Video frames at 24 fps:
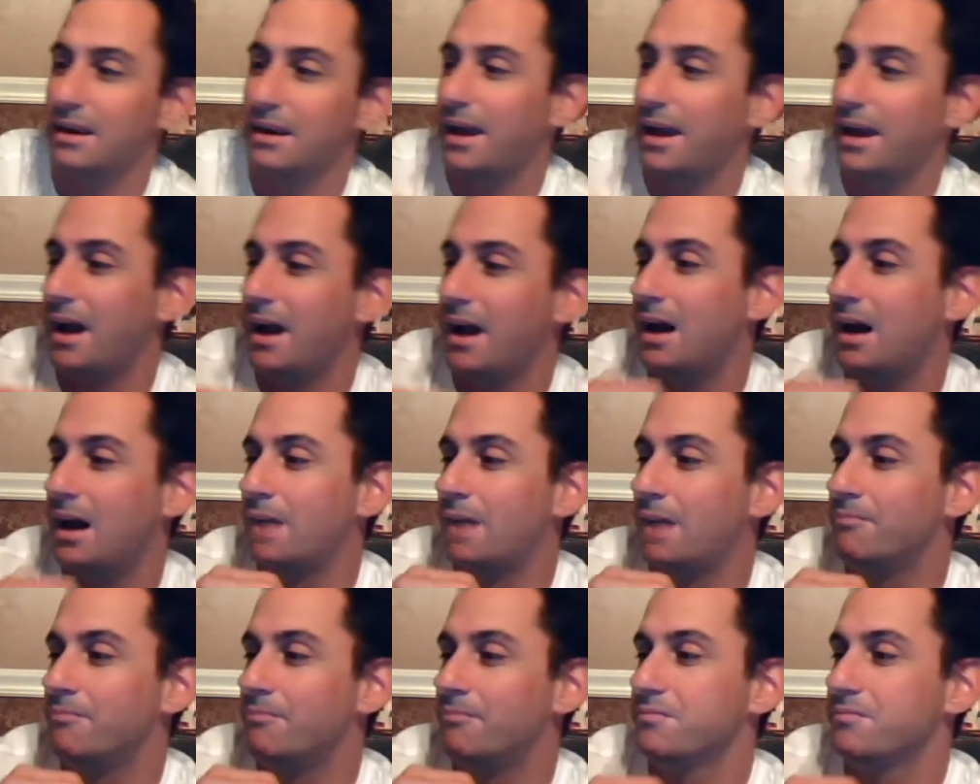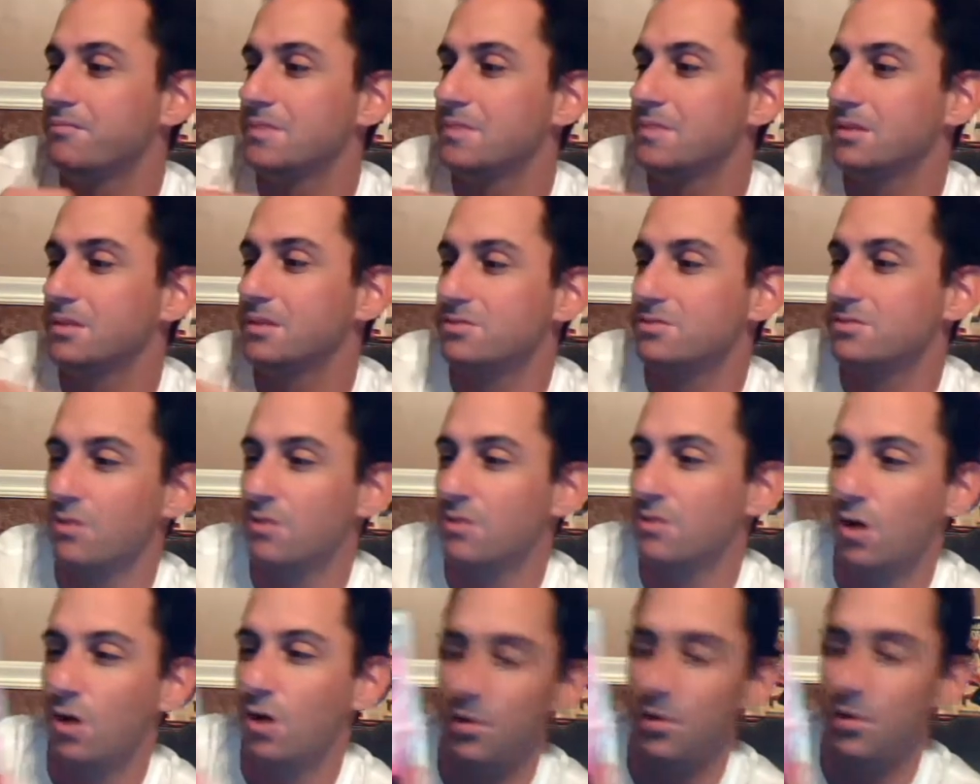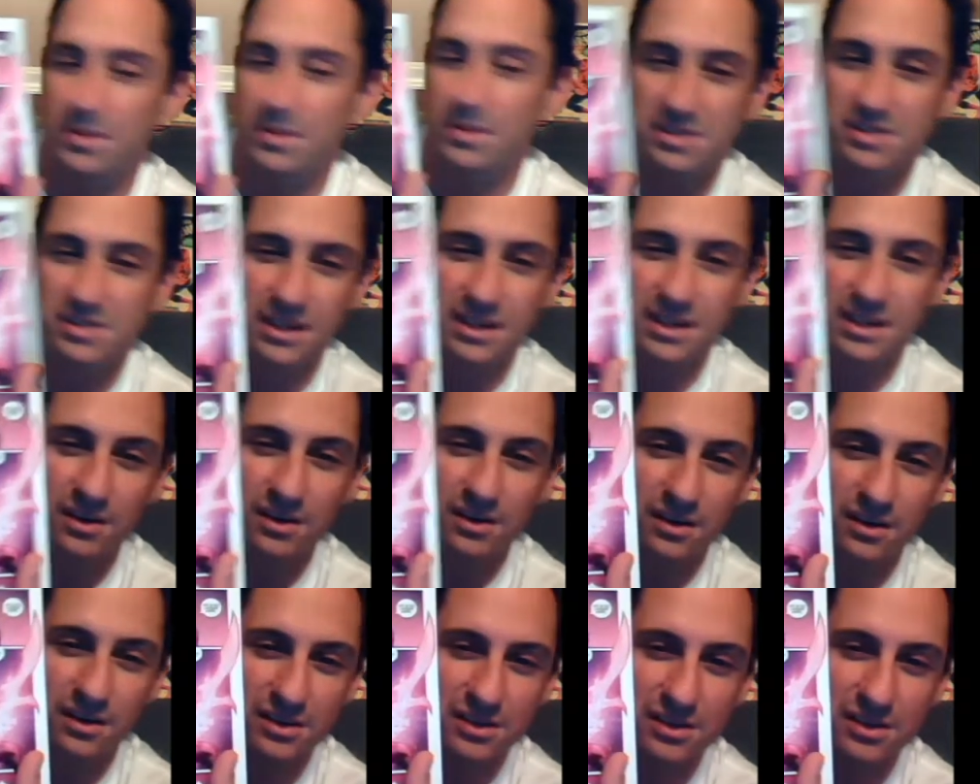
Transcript: Um, so Hope is here.